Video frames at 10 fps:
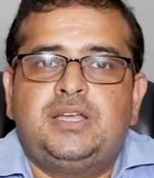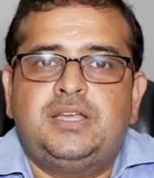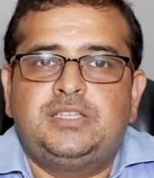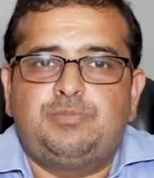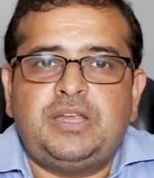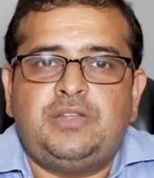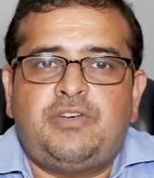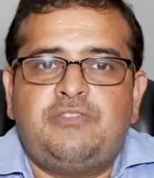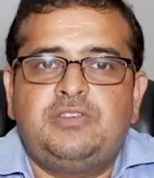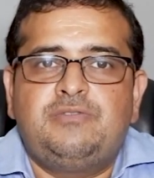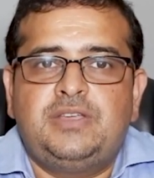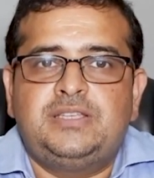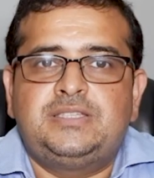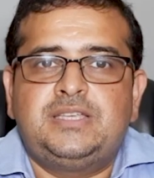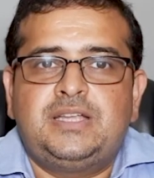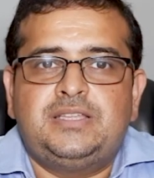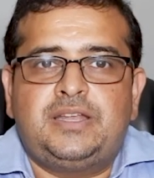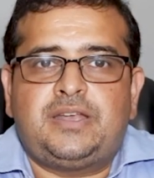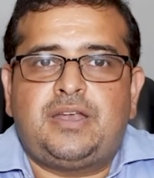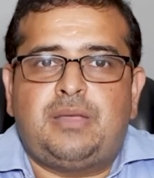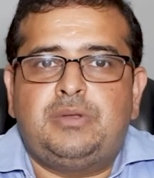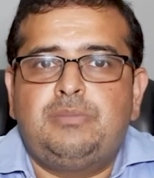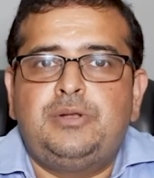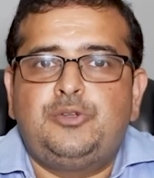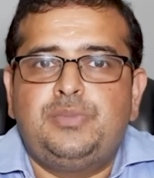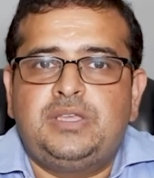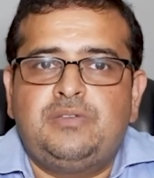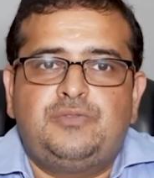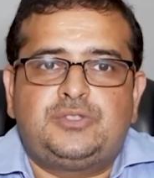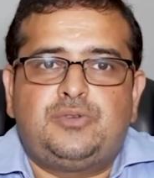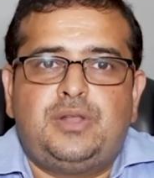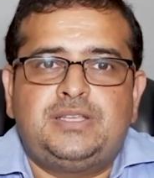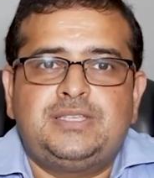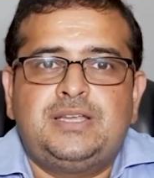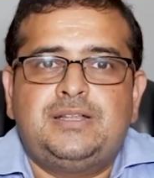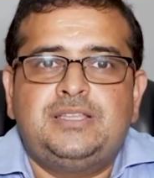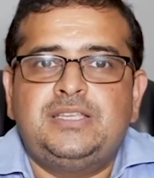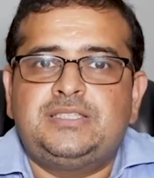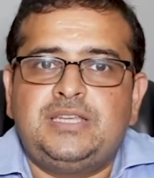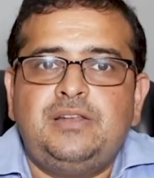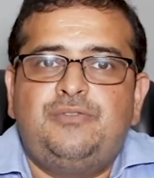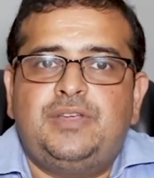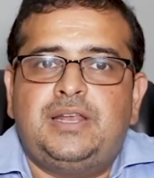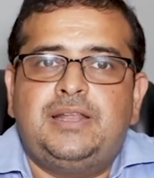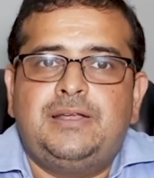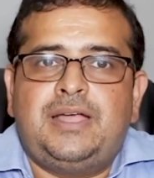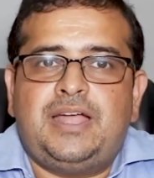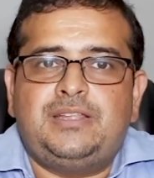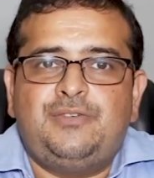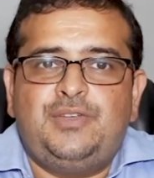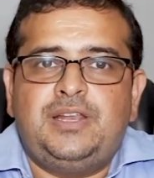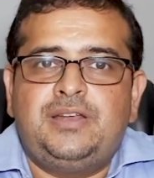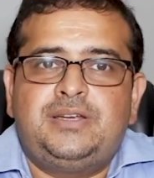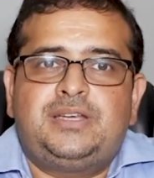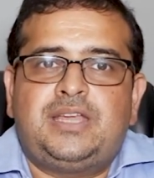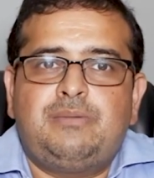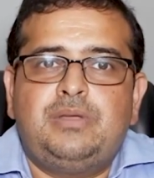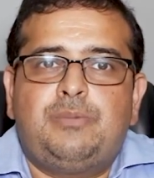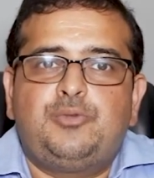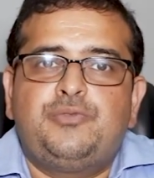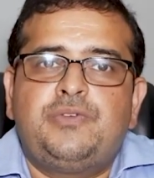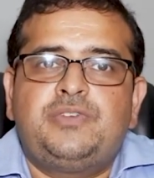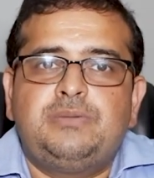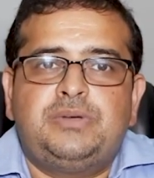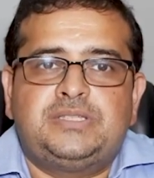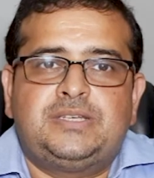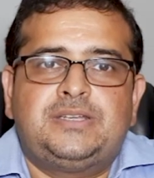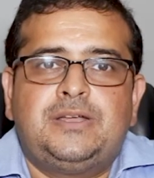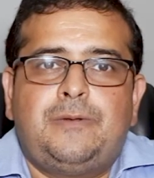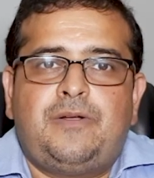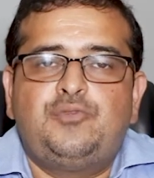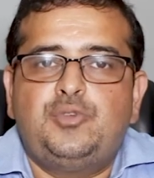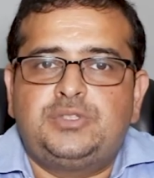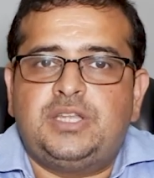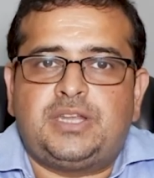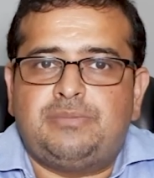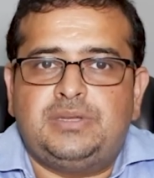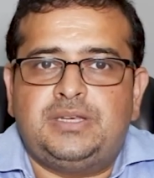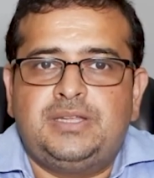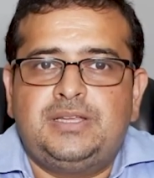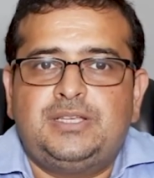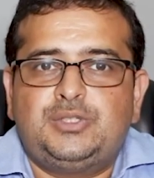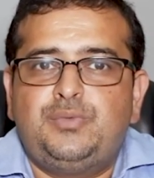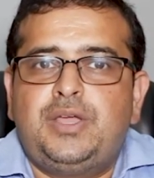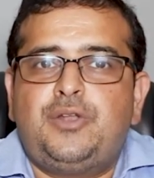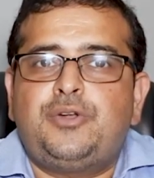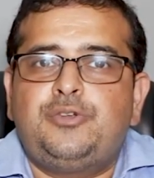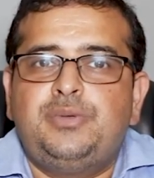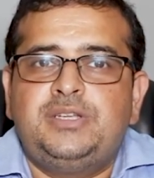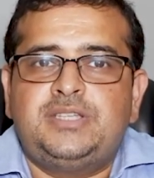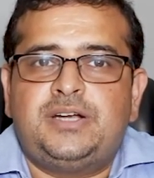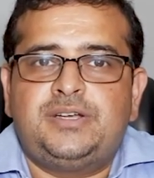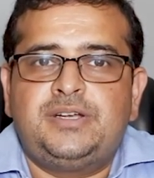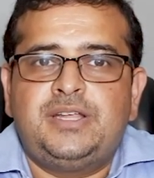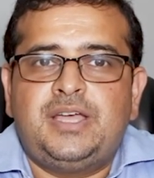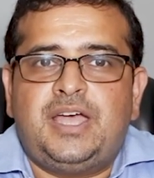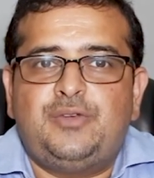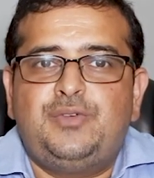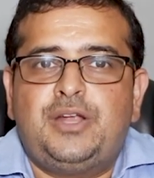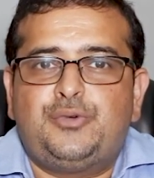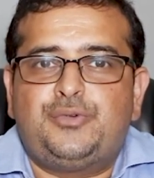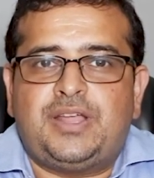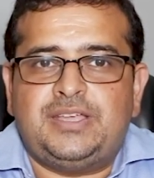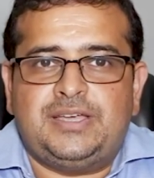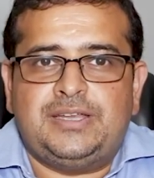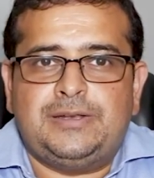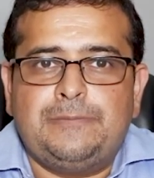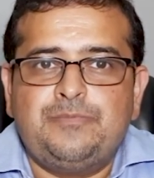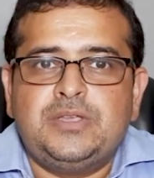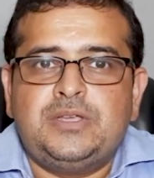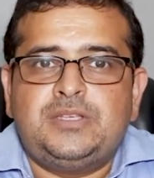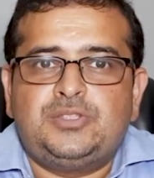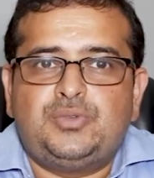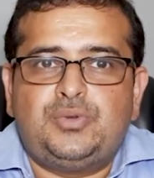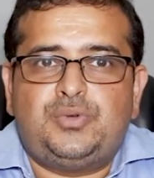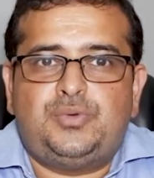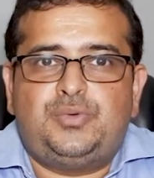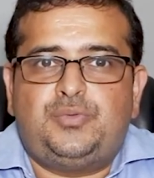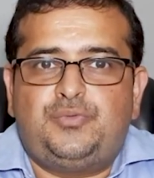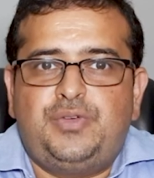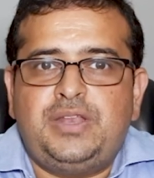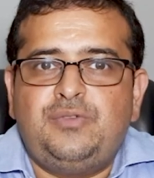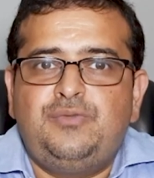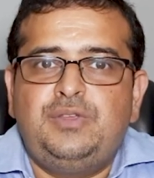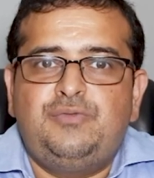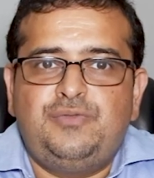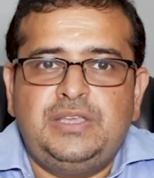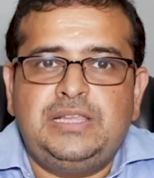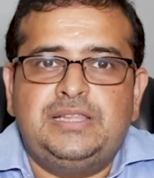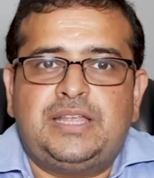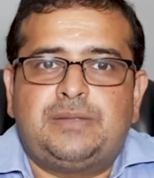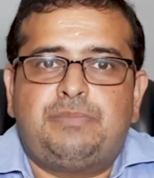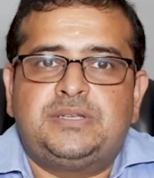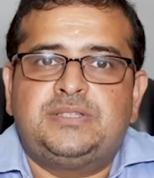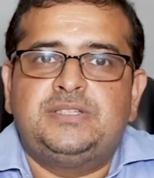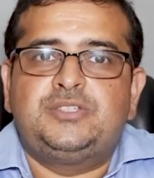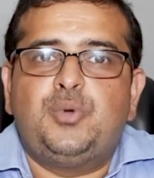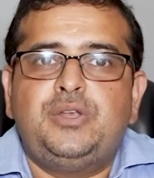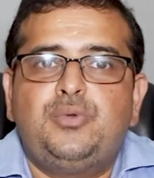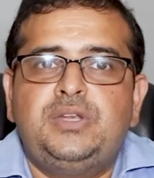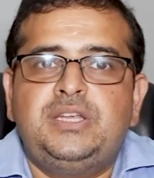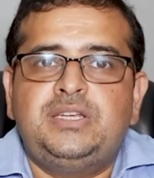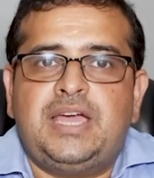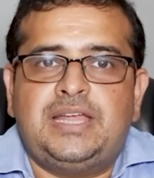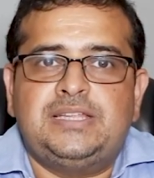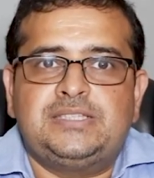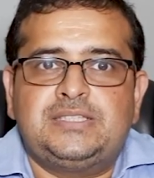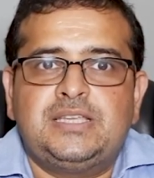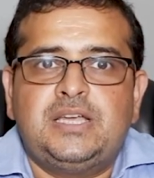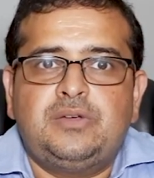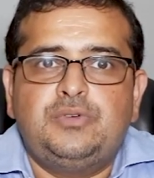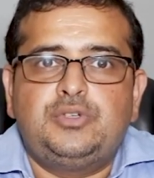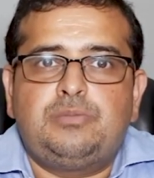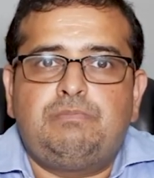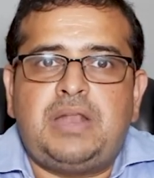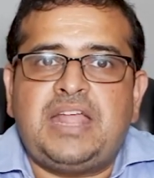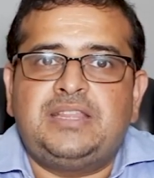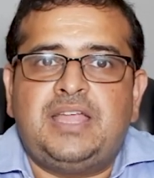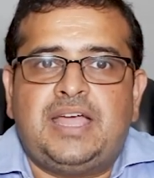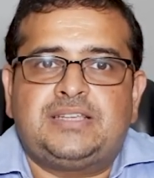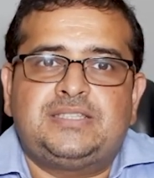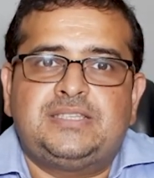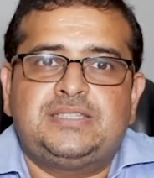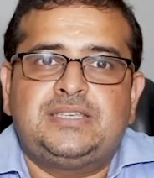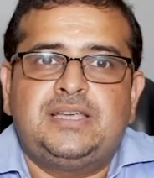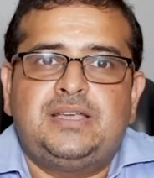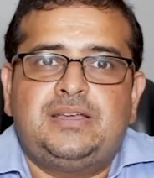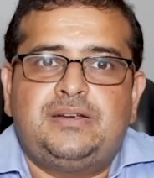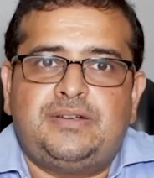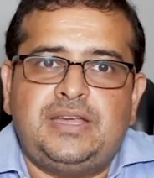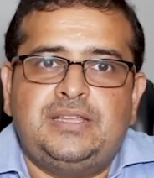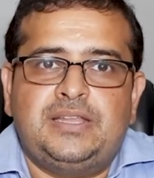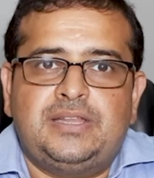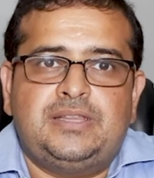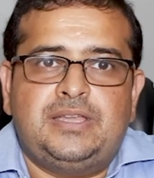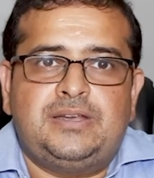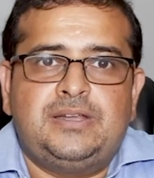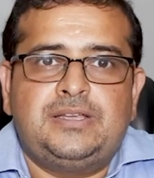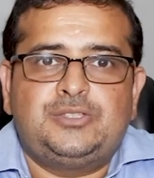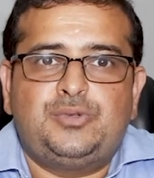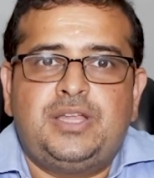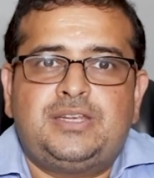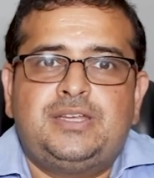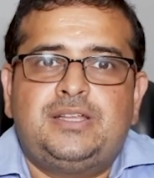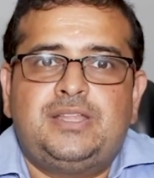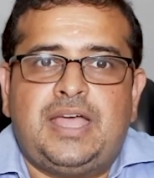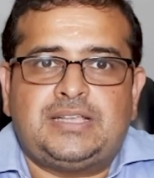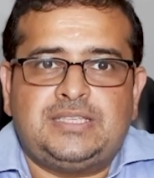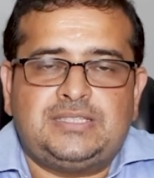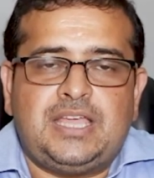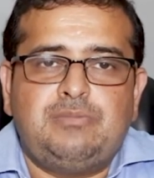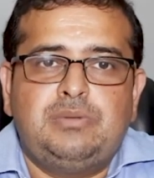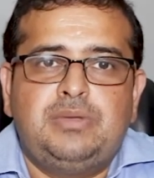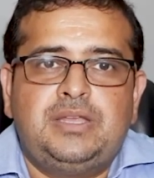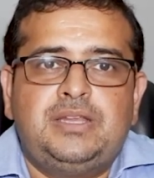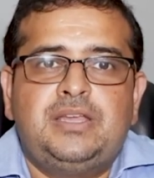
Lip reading: In spite of having veins that are amenable to making fistulas, they still fail, and the failure rate can be up to 50% of those that are made. So we are not to be disheartened and we have to try again. So when we feel that a person is going to need dialysis, we should plan the access right then and there so that the access can be made.